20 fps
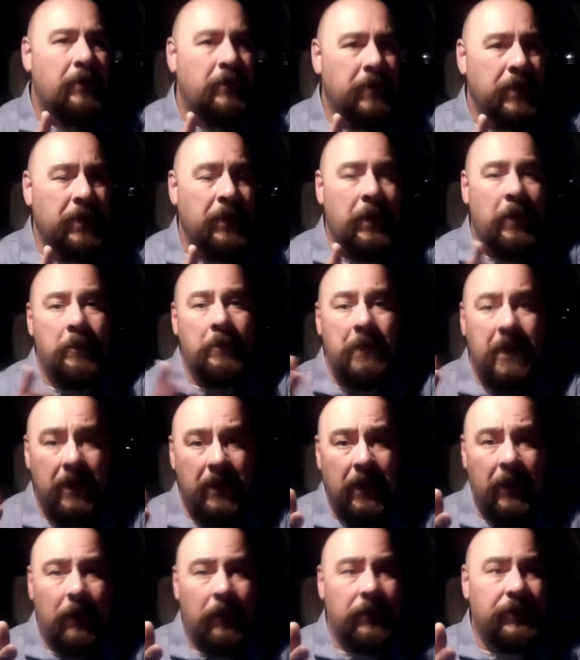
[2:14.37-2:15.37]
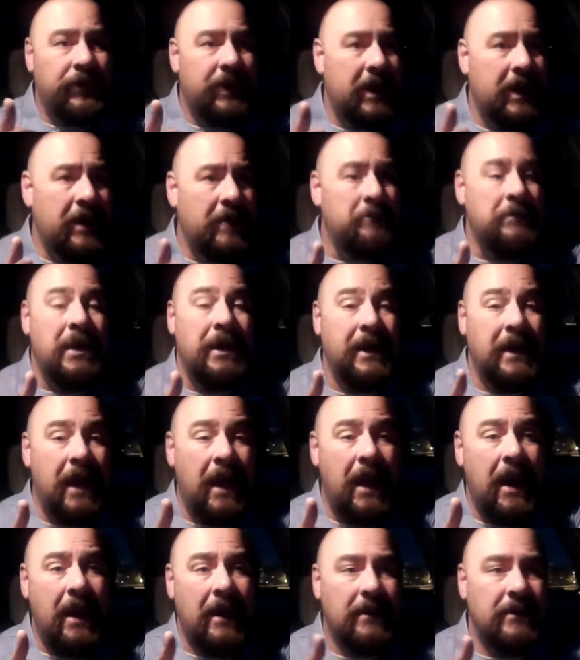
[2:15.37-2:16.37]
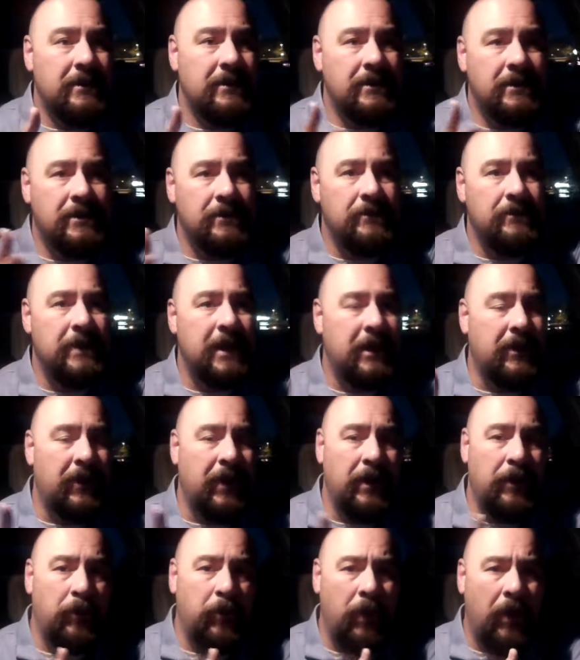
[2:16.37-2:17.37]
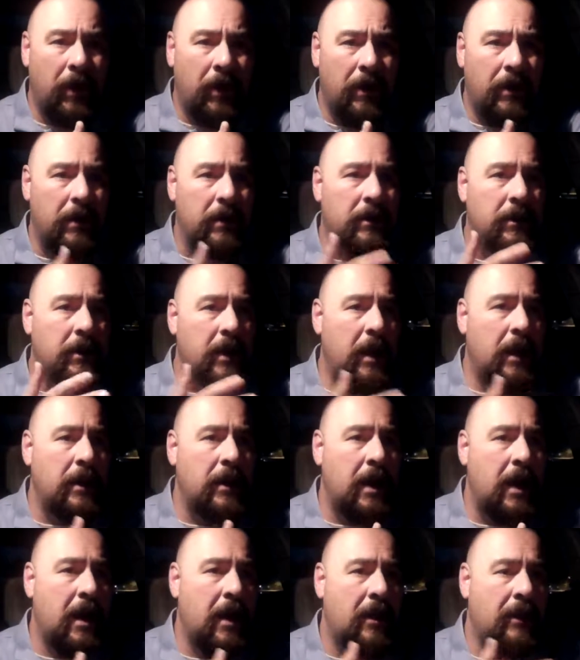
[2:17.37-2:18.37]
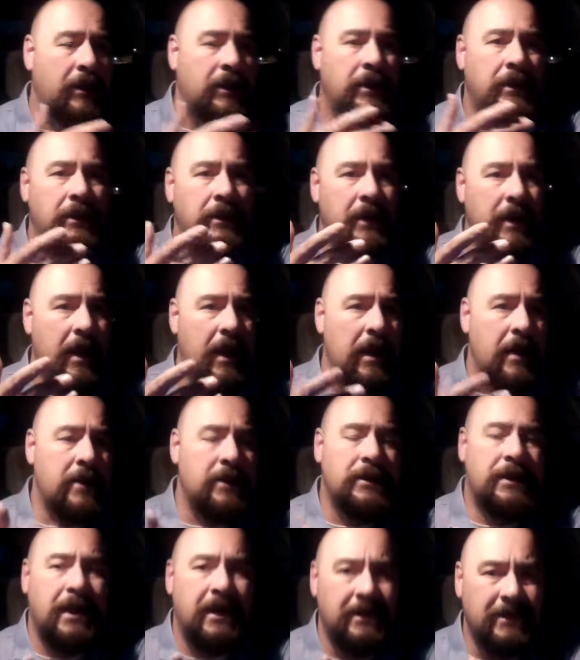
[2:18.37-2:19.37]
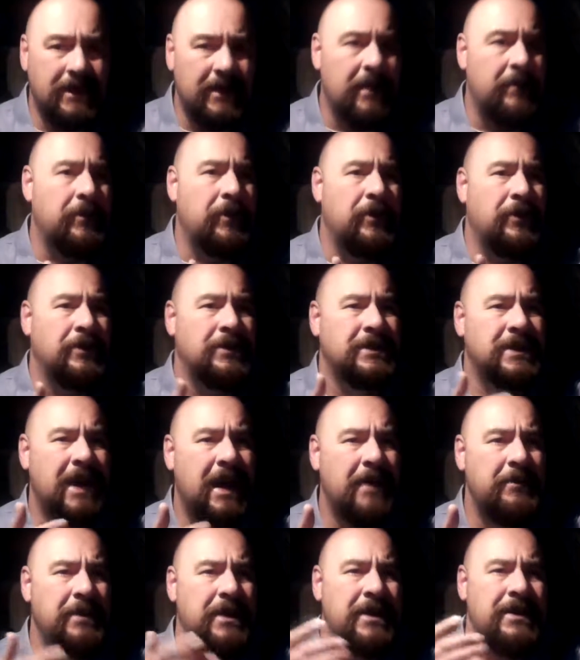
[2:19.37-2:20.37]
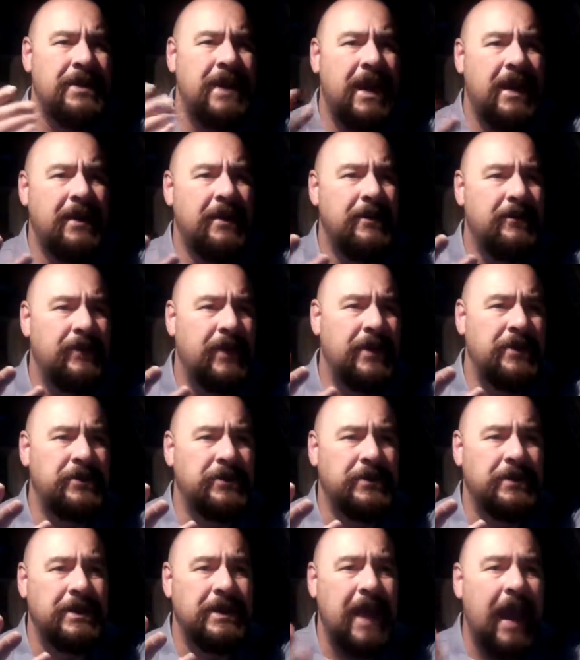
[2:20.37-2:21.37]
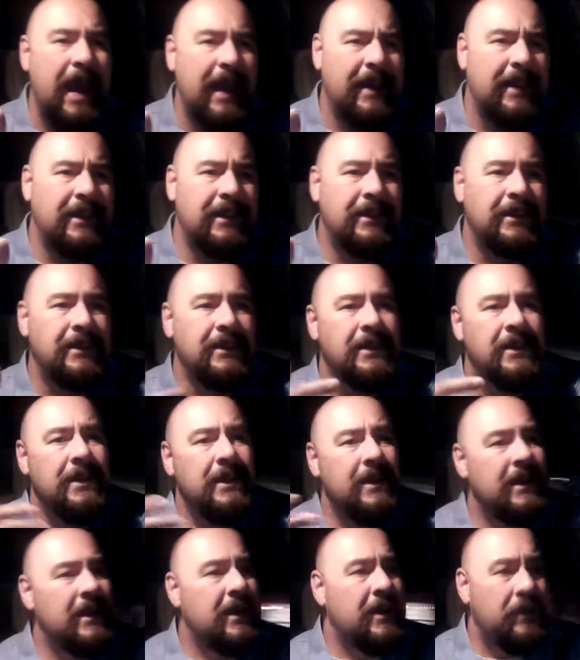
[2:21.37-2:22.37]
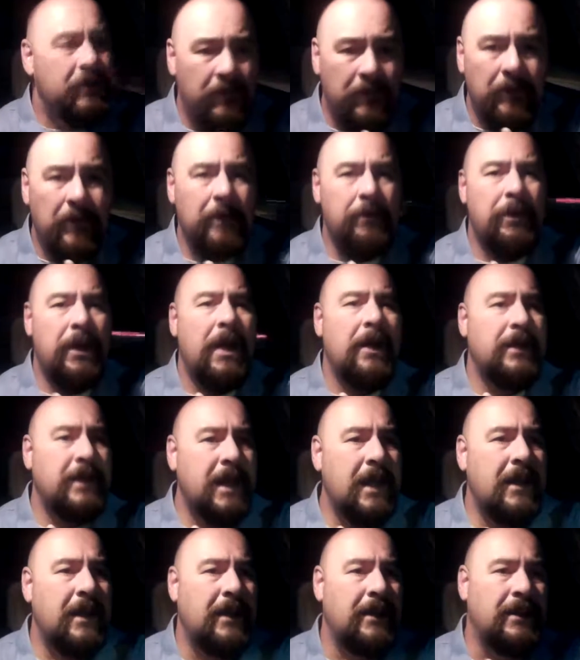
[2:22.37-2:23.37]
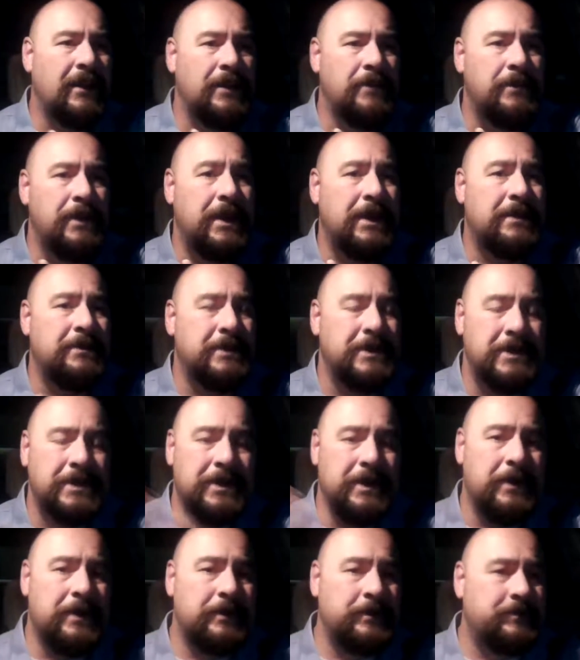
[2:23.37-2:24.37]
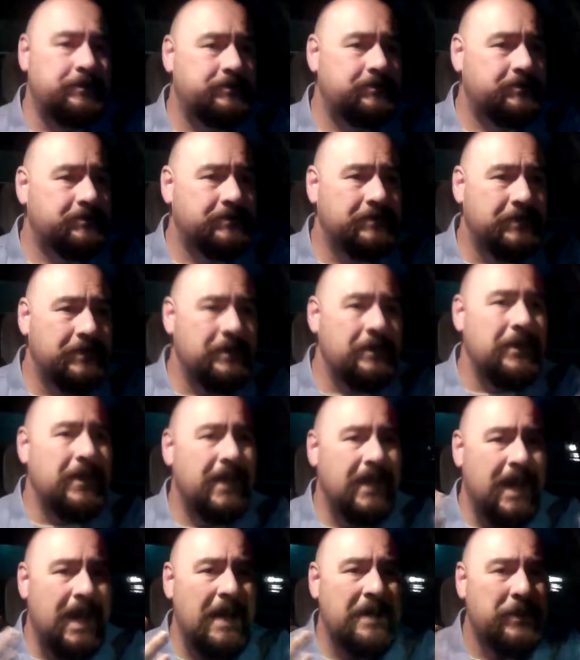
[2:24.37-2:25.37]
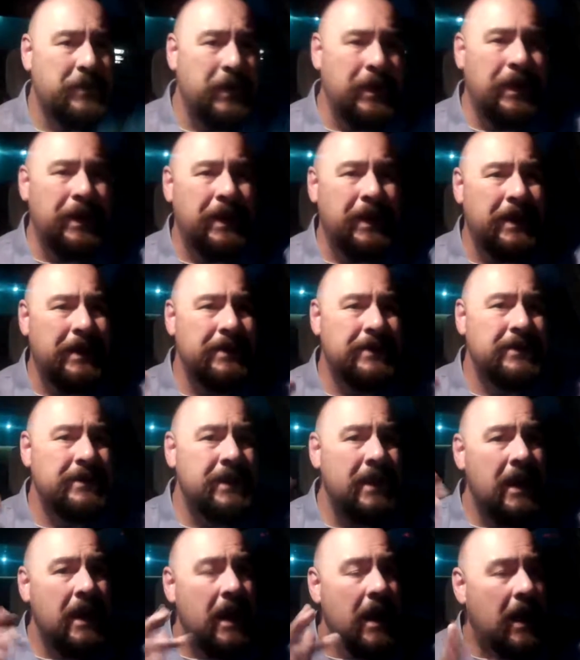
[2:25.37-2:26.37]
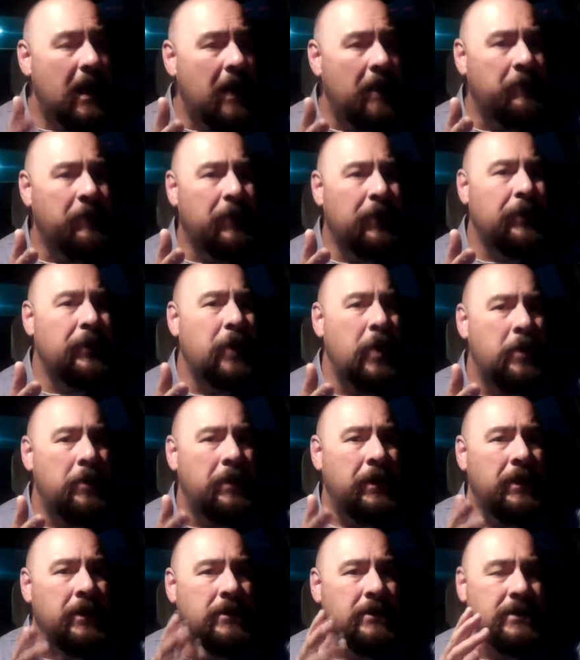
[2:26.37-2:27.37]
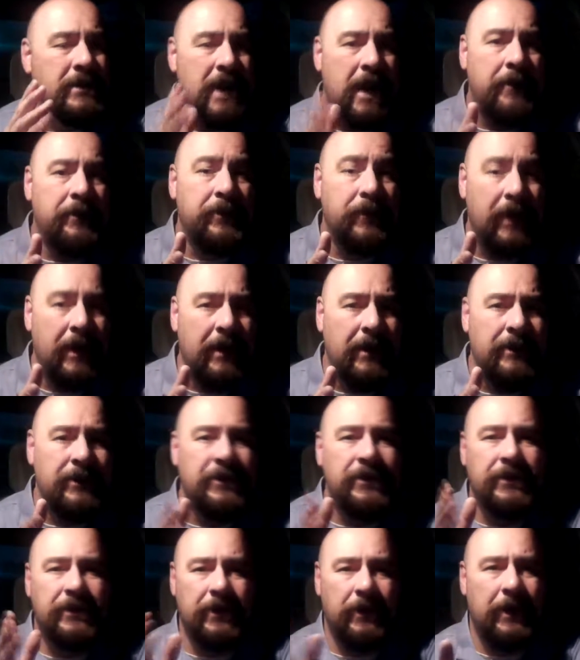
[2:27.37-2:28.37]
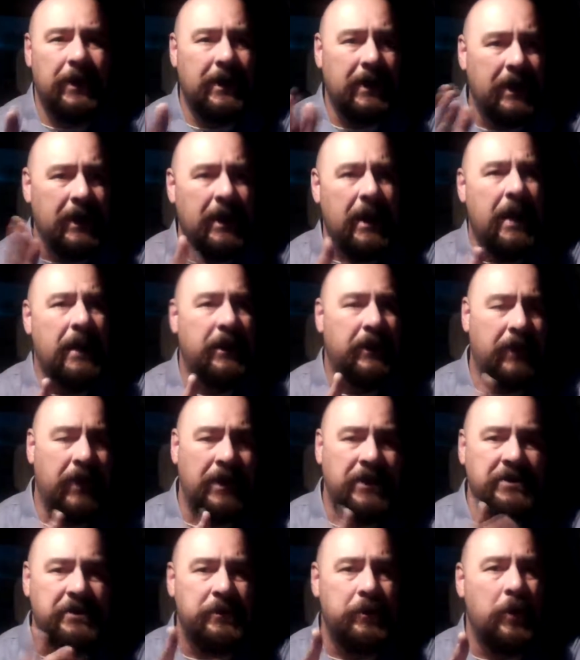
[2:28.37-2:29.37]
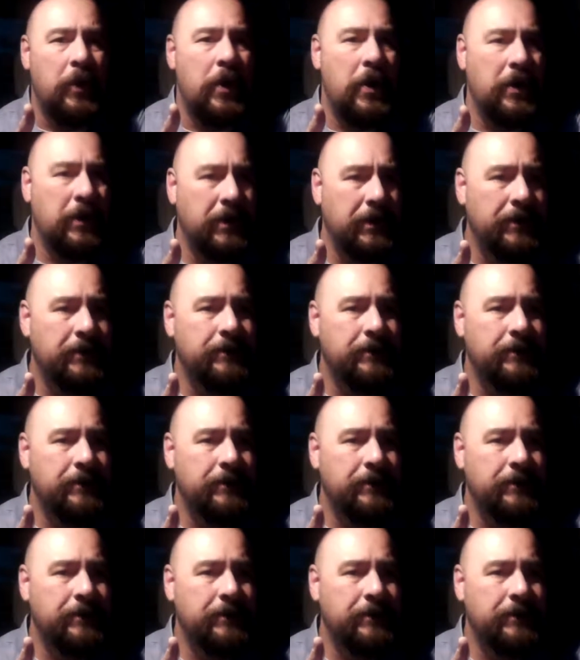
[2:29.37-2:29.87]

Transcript: you know that old saying many hands make light work and, and holly and casey come alongside me in that venture in the attic we probably can get to the basement so that's what it is I'm really hoping it stops raining so I can get out at lunch and walk.